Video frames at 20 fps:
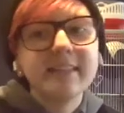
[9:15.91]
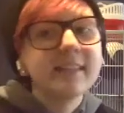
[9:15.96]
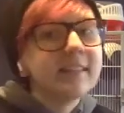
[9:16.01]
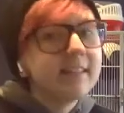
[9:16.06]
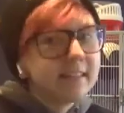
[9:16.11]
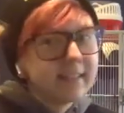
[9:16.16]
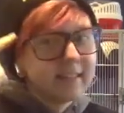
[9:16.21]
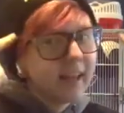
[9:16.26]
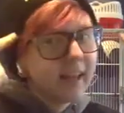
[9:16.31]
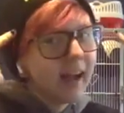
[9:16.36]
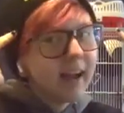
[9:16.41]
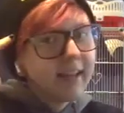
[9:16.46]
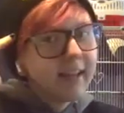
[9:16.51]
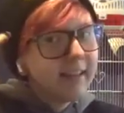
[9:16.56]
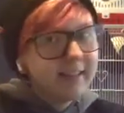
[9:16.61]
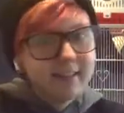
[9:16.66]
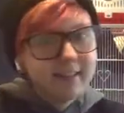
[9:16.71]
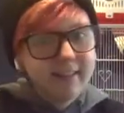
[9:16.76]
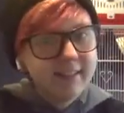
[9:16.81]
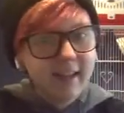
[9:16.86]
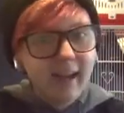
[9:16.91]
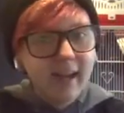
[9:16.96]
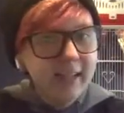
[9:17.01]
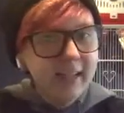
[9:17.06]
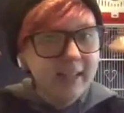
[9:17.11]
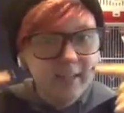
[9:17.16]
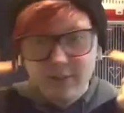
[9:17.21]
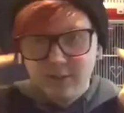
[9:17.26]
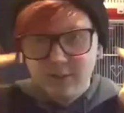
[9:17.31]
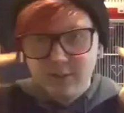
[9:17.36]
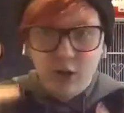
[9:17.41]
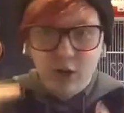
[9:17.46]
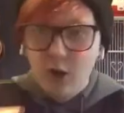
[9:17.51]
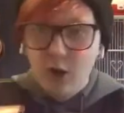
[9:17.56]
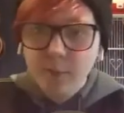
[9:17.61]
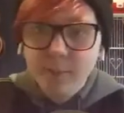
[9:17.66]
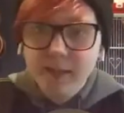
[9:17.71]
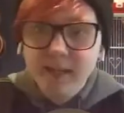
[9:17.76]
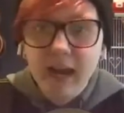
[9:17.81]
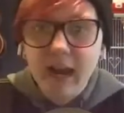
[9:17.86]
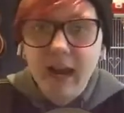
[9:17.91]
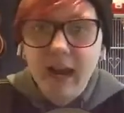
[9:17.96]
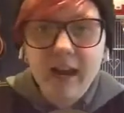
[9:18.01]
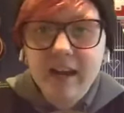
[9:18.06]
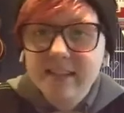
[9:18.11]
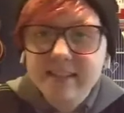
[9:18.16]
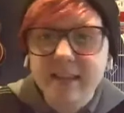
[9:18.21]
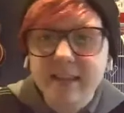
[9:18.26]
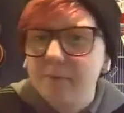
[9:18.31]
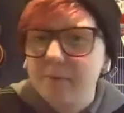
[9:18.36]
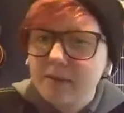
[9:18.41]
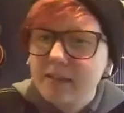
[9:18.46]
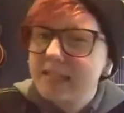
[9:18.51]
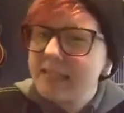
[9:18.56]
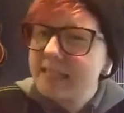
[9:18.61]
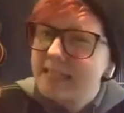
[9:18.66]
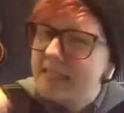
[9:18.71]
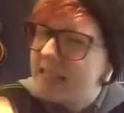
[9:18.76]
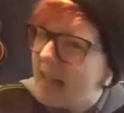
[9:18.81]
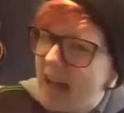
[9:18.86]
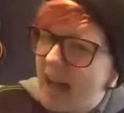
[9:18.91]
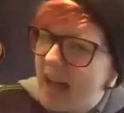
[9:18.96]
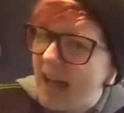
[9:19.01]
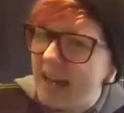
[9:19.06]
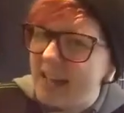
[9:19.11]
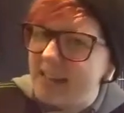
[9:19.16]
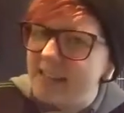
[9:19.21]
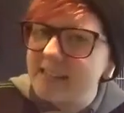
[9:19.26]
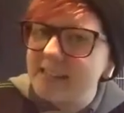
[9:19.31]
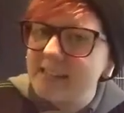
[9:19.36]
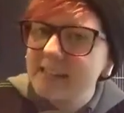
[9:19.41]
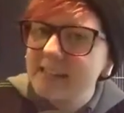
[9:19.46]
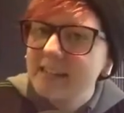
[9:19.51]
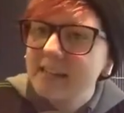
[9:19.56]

It's science, carbon dioxide, but it's not.